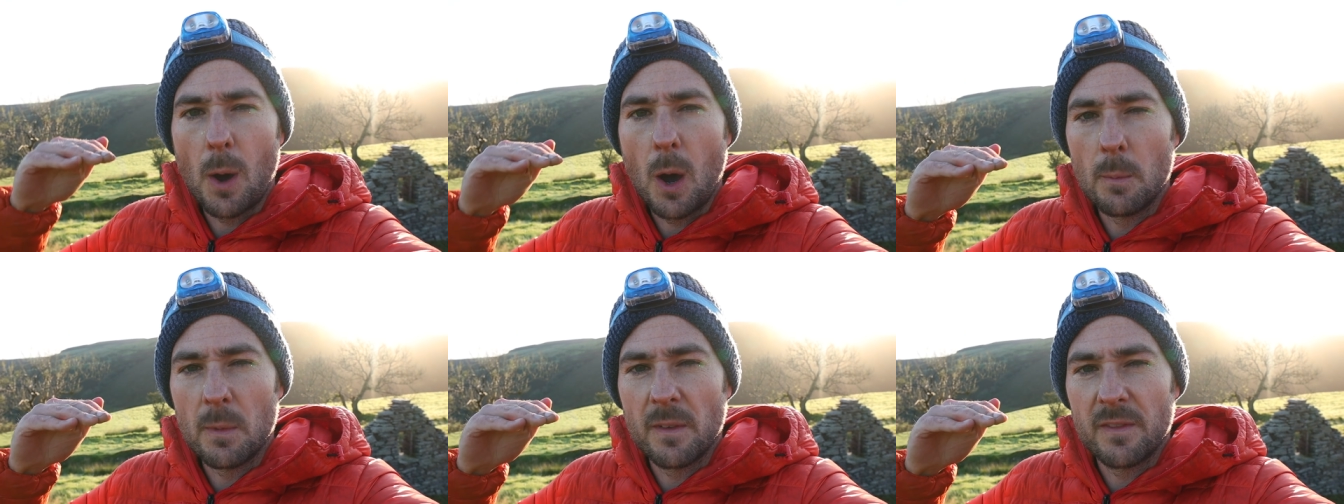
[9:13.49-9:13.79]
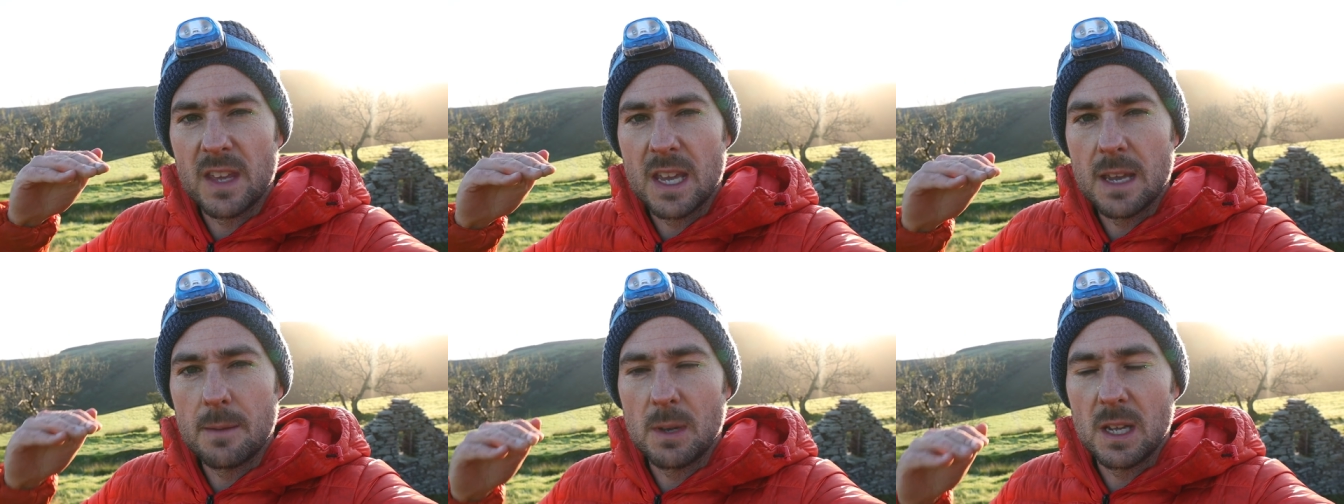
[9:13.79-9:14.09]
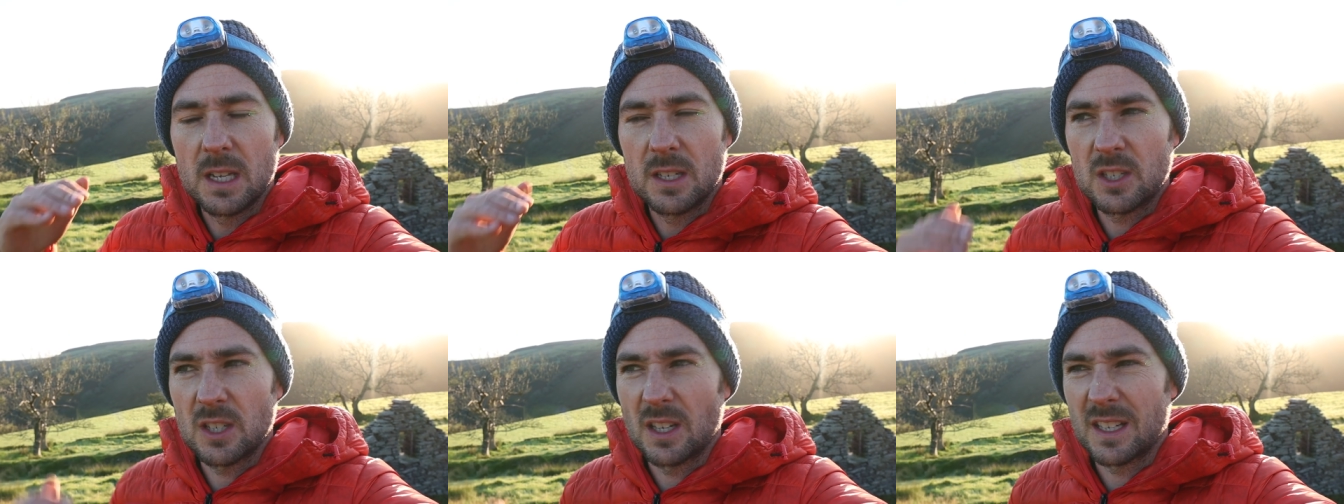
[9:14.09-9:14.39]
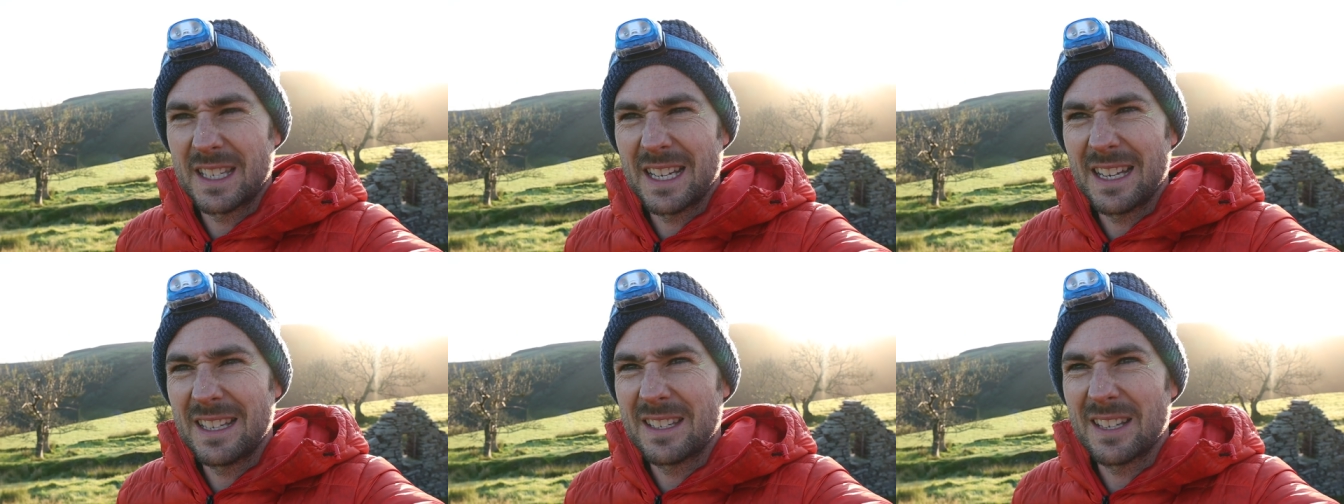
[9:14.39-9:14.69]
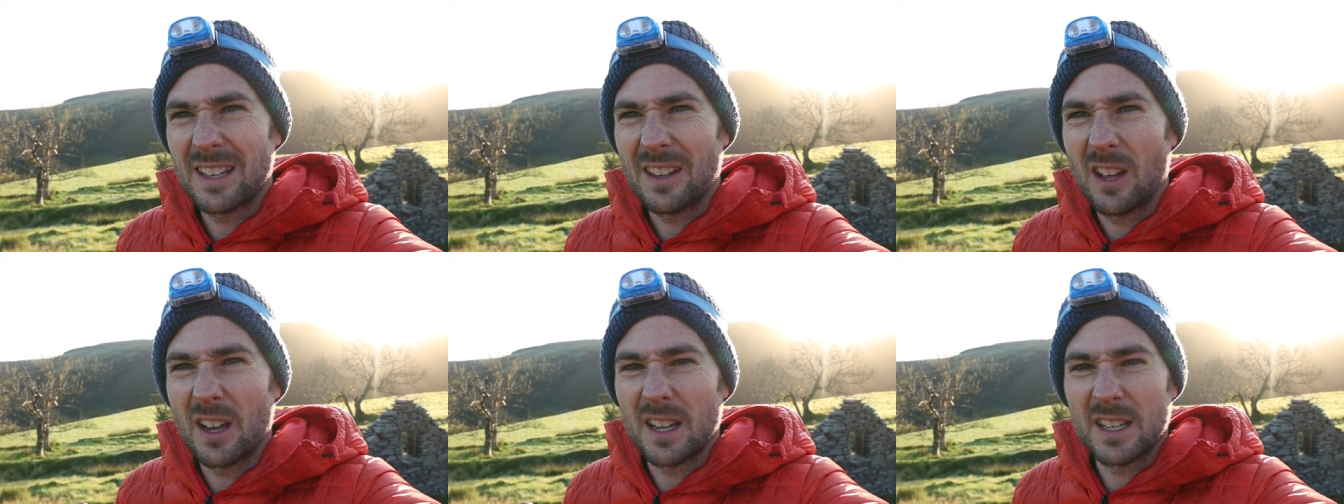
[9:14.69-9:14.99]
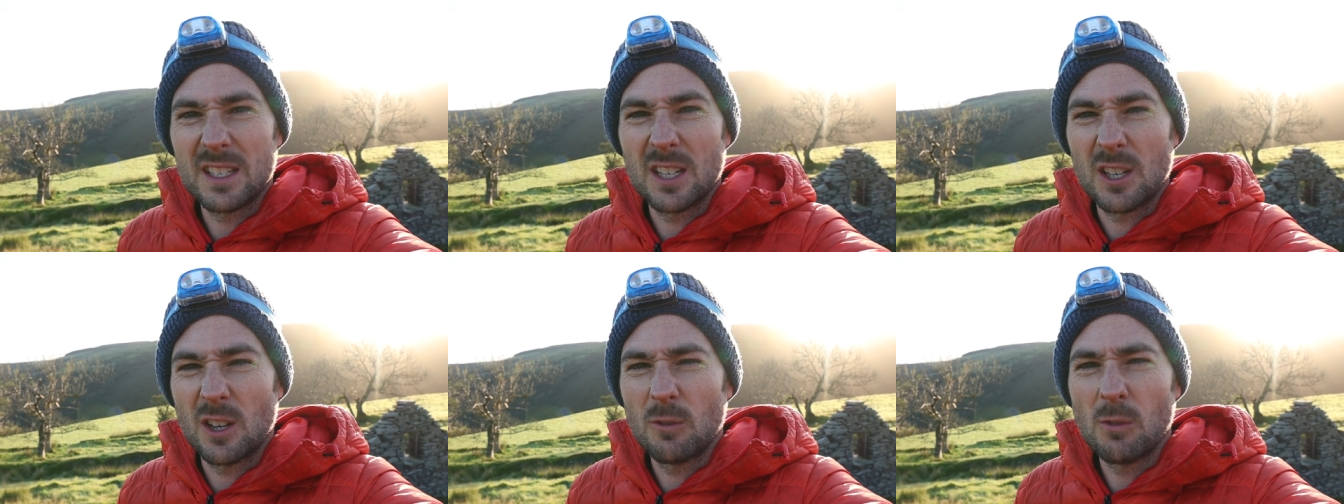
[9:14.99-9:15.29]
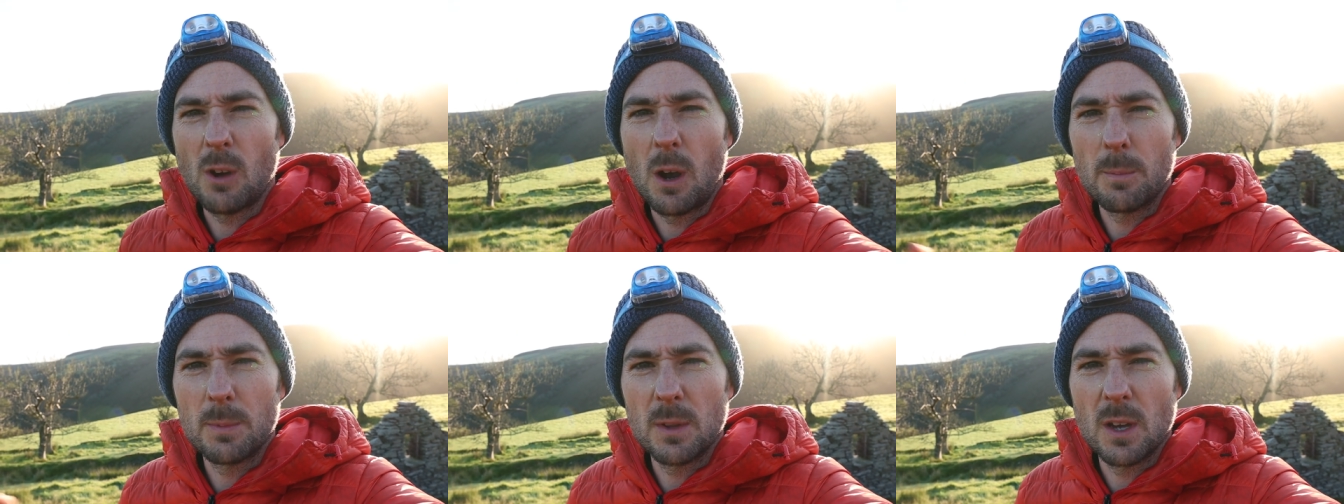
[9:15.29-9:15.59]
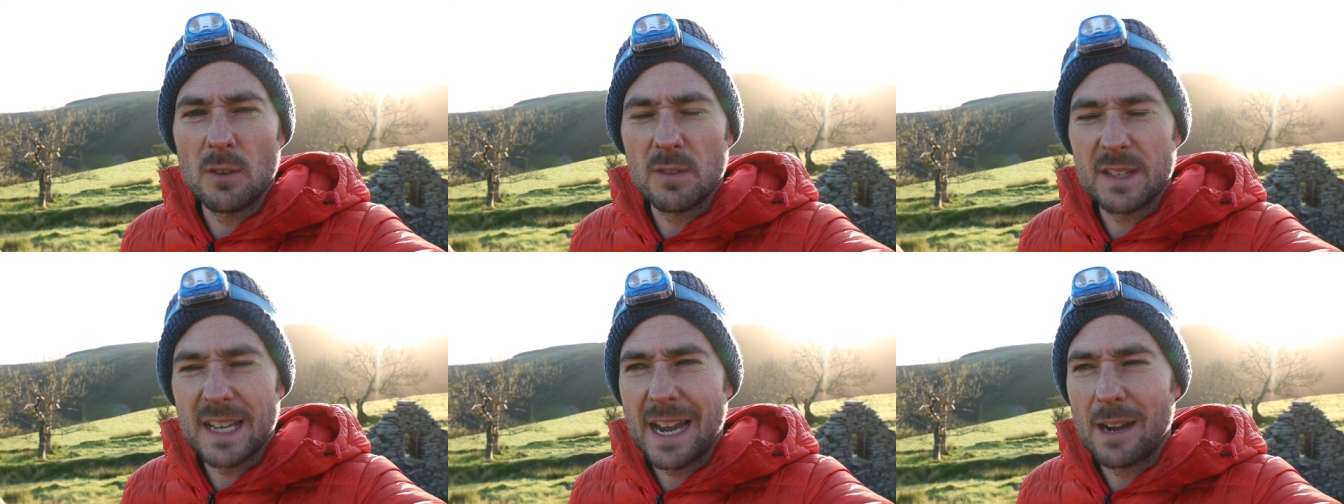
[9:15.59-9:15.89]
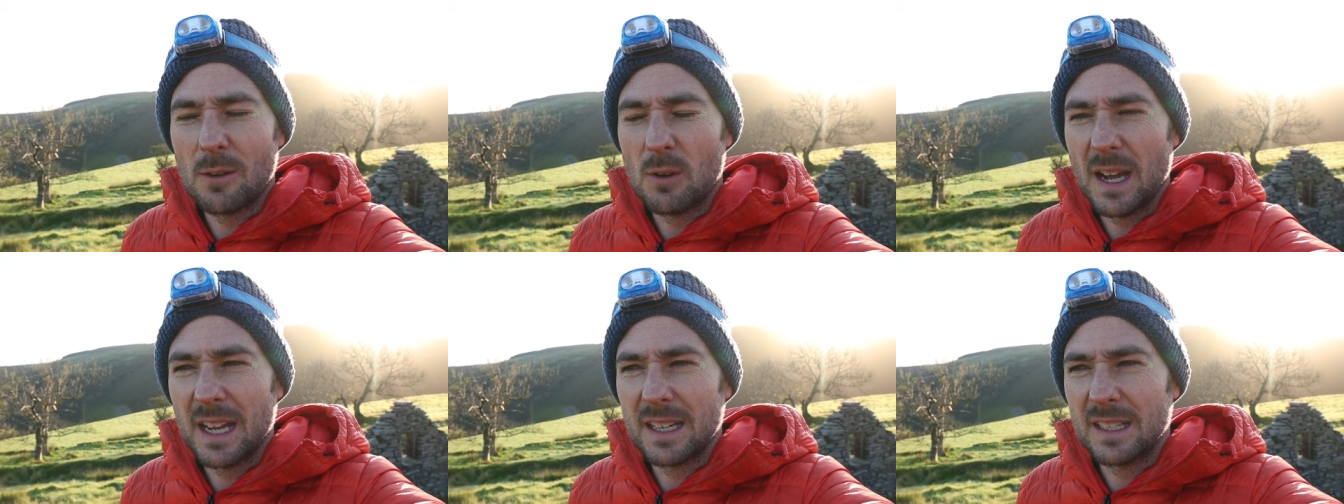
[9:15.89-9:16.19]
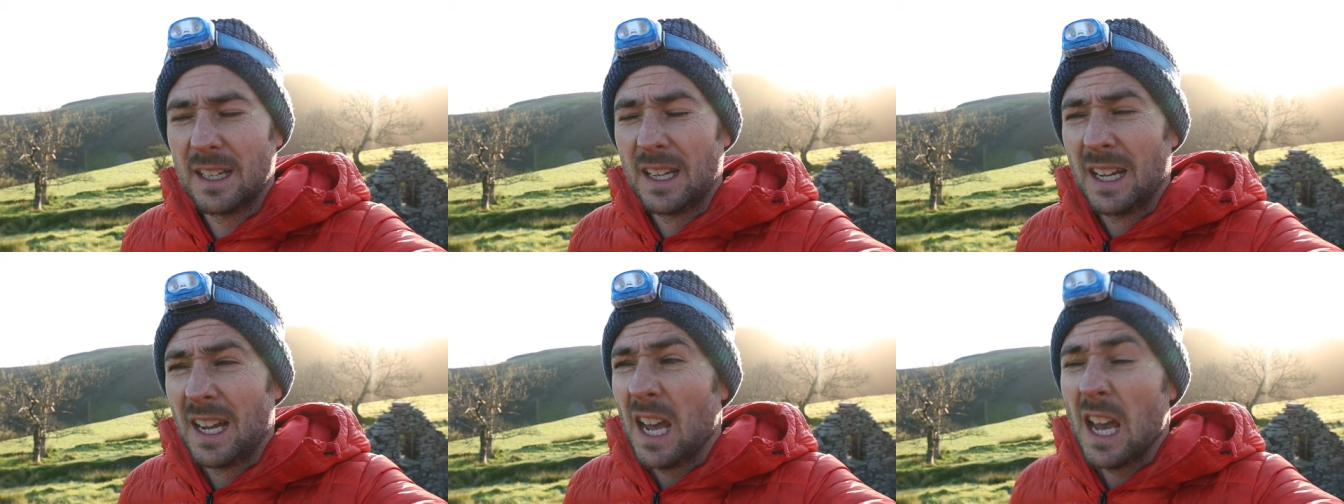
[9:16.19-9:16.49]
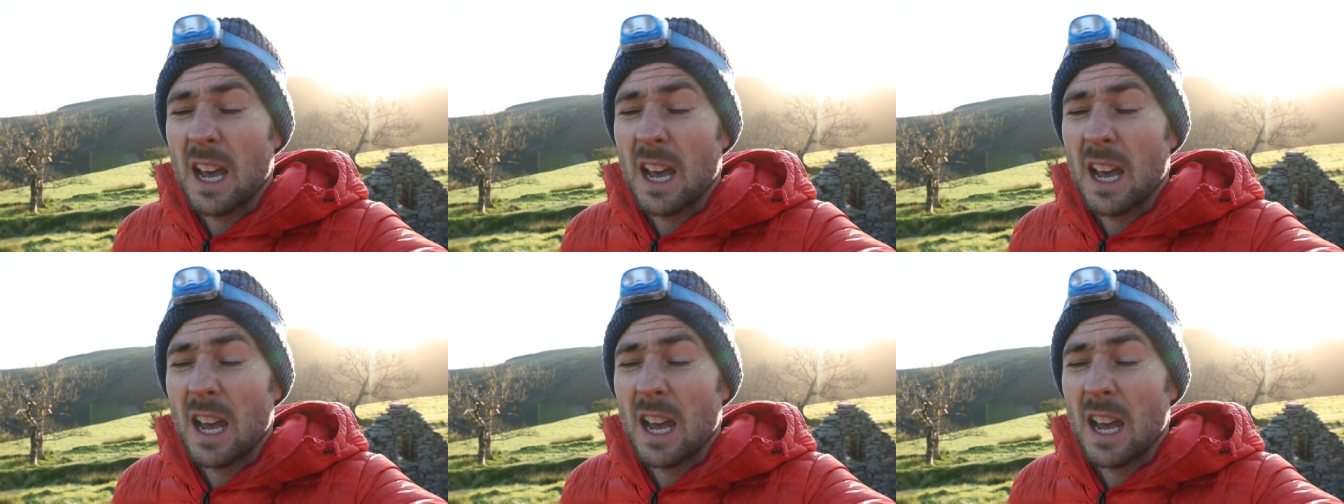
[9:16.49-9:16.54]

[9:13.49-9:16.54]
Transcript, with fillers: bottom of the image I tend to like to crop those out and